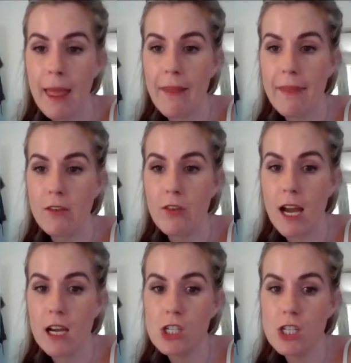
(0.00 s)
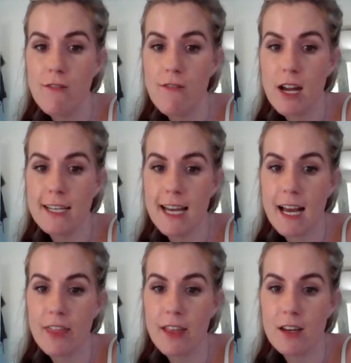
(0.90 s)
And then if you actually find
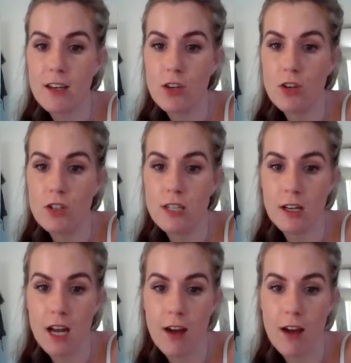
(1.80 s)
out that you didn't